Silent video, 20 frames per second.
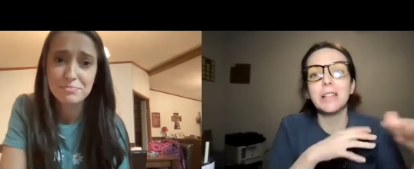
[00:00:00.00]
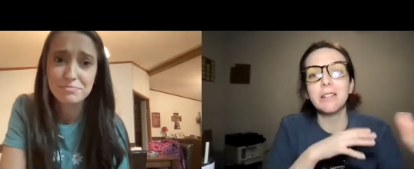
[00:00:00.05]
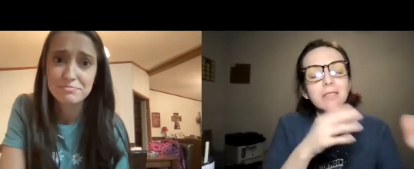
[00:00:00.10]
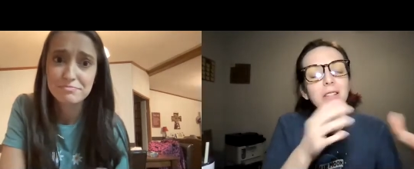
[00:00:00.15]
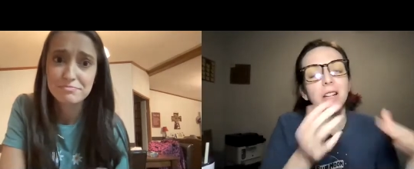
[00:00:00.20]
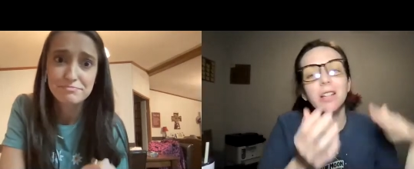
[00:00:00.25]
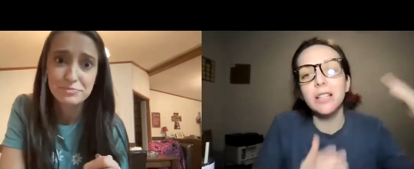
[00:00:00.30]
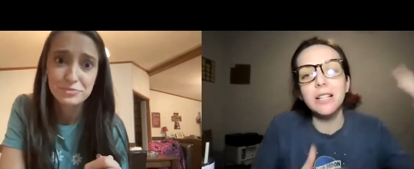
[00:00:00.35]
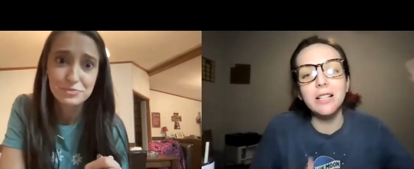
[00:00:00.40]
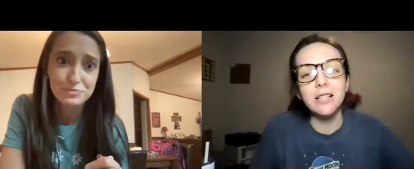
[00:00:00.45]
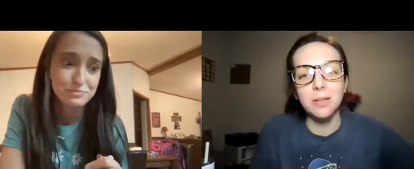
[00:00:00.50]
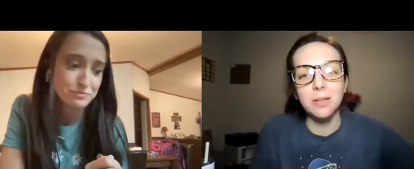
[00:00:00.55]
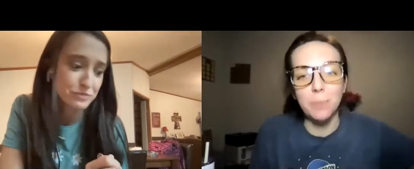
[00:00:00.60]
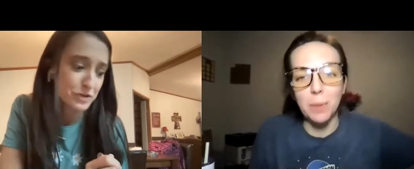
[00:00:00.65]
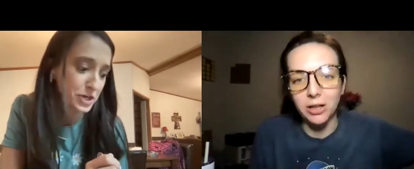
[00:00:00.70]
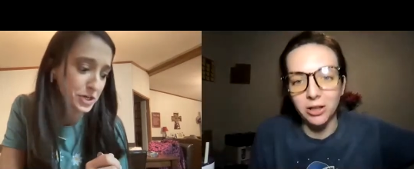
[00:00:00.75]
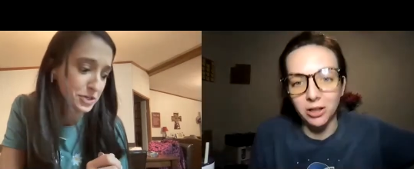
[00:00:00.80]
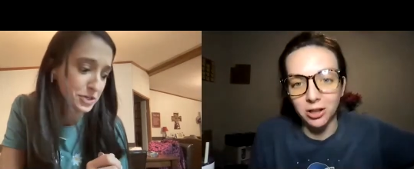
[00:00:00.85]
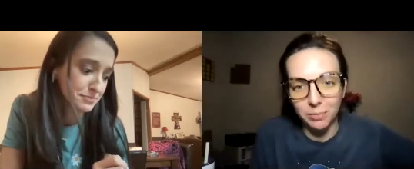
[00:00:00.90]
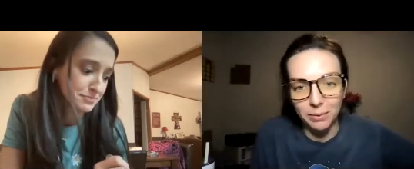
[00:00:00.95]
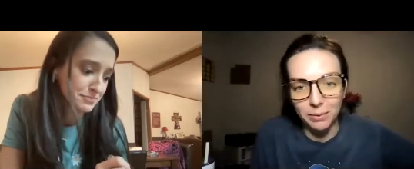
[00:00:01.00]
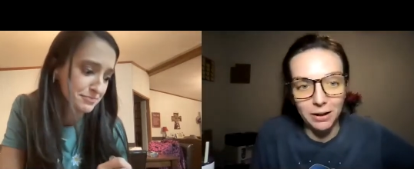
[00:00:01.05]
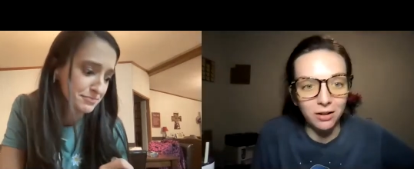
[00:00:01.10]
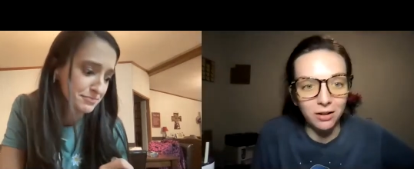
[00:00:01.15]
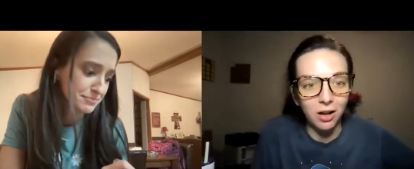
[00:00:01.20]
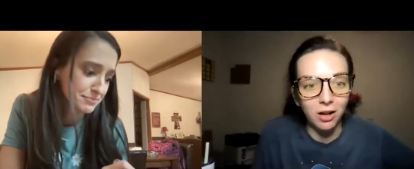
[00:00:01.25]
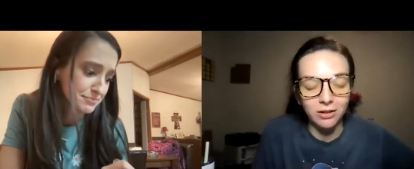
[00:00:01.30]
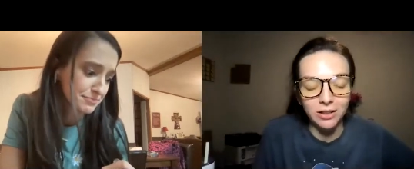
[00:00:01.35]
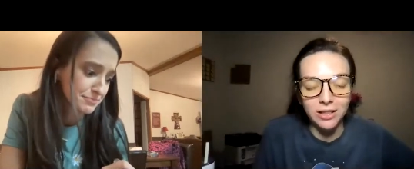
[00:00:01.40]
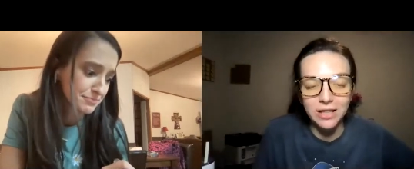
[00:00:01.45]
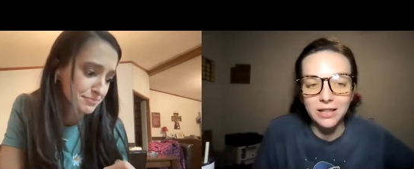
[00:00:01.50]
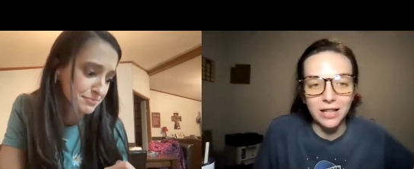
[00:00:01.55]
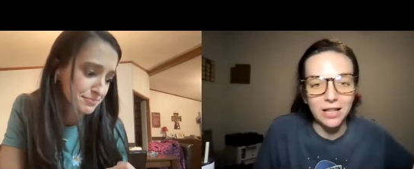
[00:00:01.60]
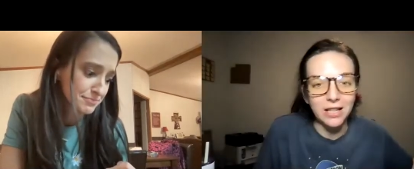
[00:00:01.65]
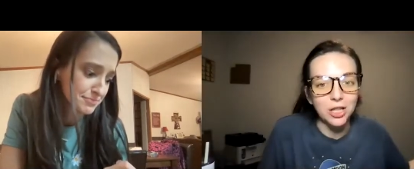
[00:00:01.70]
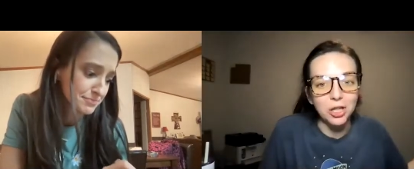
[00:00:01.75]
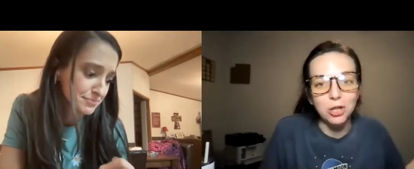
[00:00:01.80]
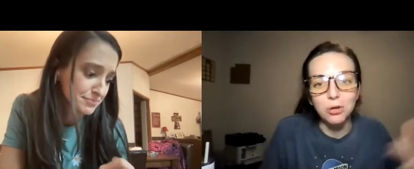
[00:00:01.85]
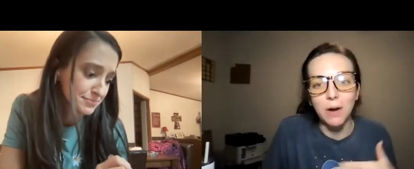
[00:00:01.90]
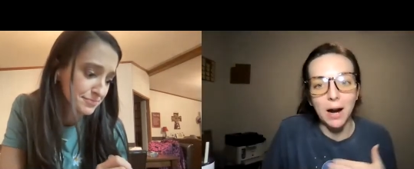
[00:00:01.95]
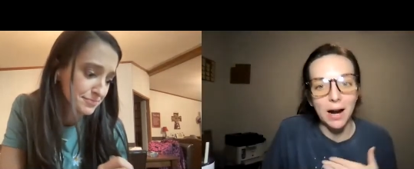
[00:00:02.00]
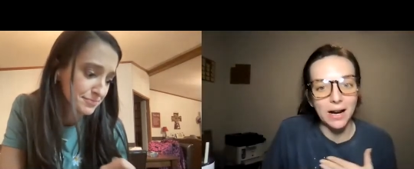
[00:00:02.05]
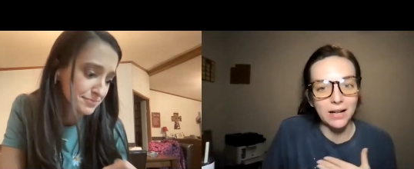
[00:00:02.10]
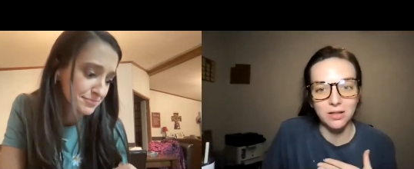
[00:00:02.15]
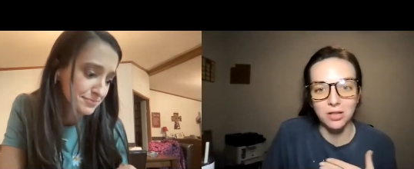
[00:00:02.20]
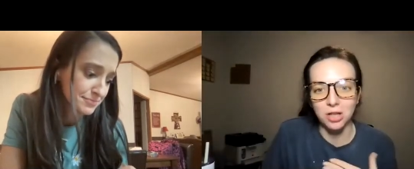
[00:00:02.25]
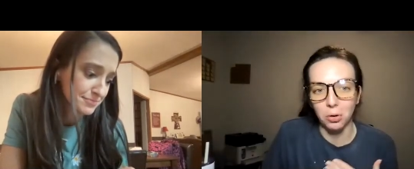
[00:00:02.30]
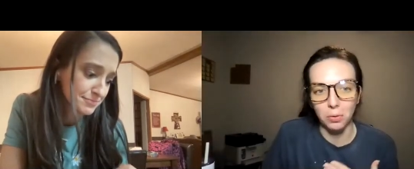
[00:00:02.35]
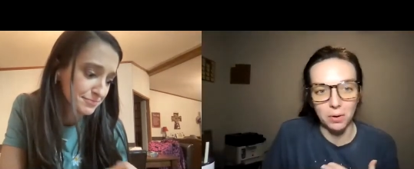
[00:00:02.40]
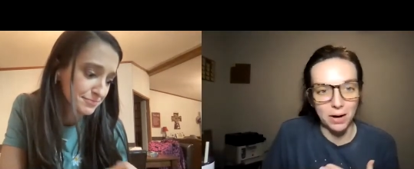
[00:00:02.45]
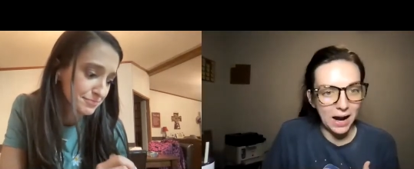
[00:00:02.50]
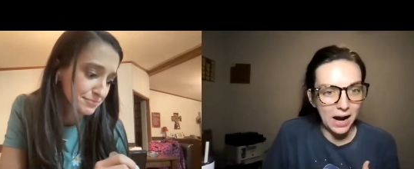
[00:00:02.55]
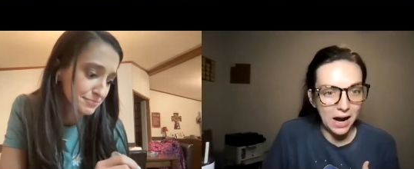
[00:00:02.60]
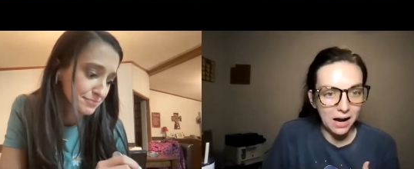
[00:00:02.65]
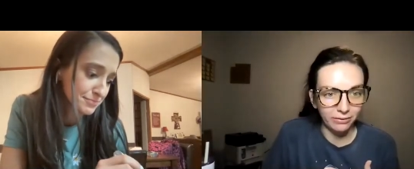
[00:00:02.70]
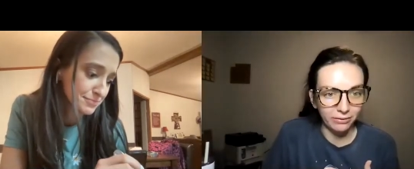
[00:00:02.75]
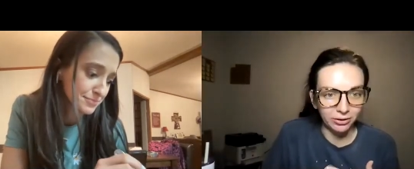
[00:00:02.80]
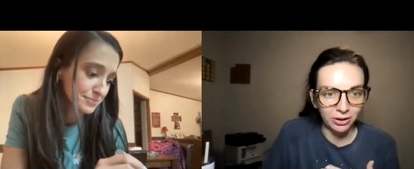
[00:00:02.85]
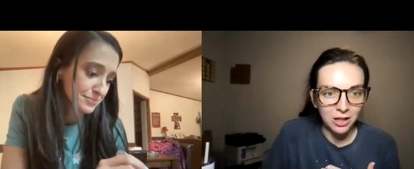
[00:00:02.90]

Speaker 1: There's nothing special about Alden that you guys don't have.